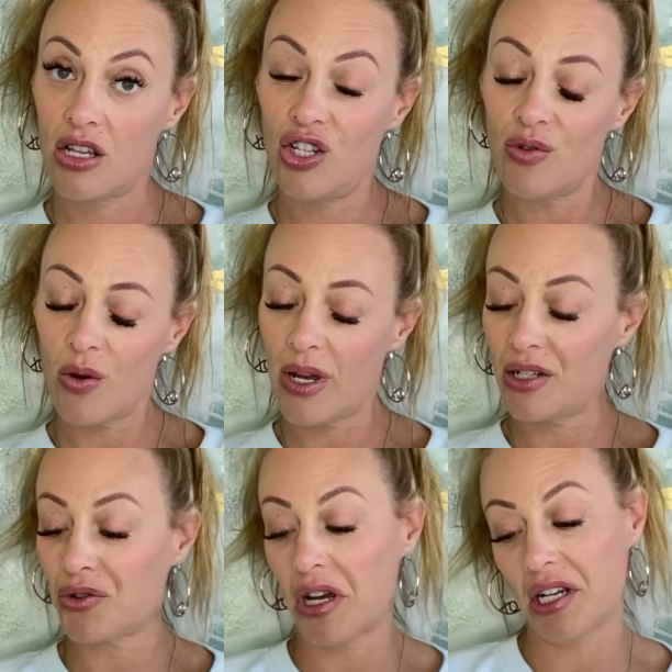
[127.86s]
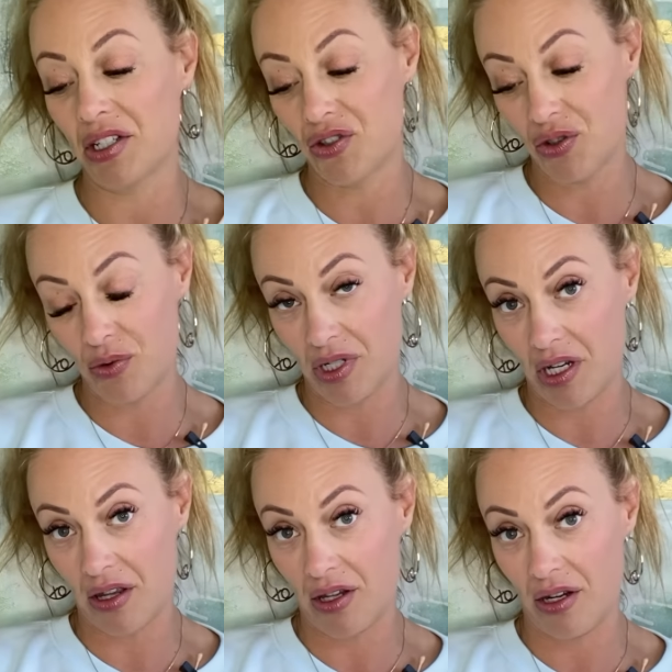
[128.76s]
You know, I ain't trying to get sued or
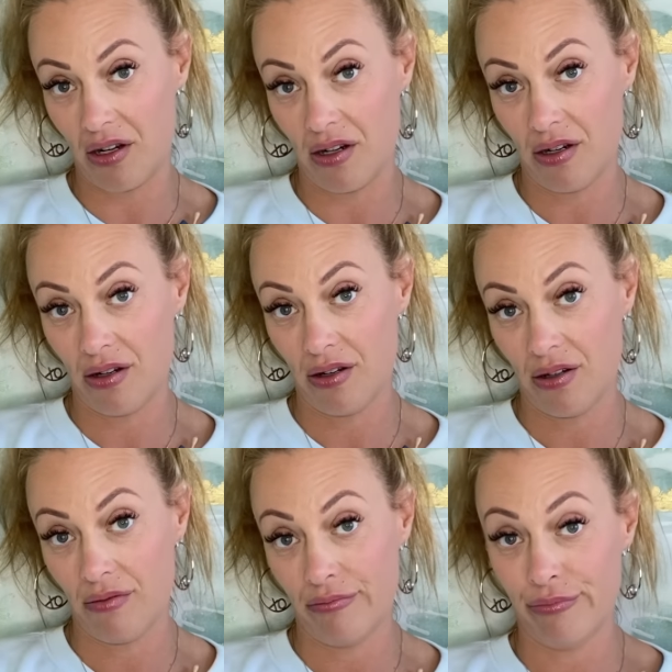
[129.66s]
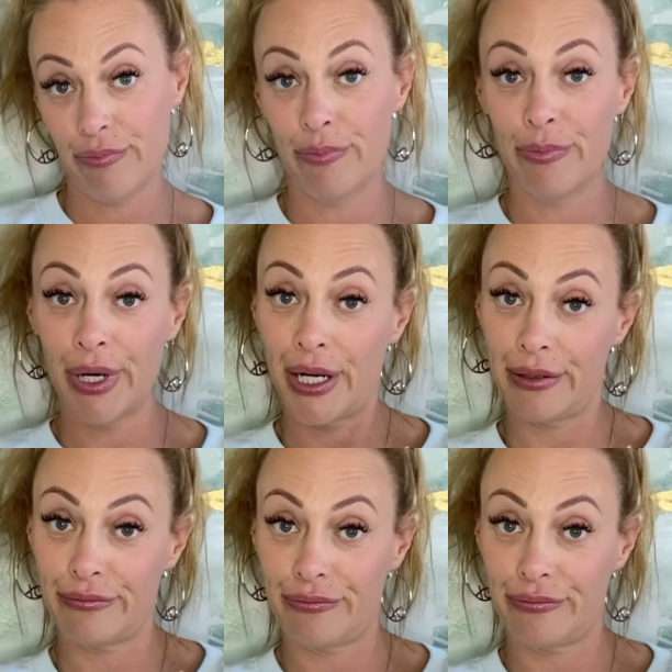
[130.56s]
nothing, but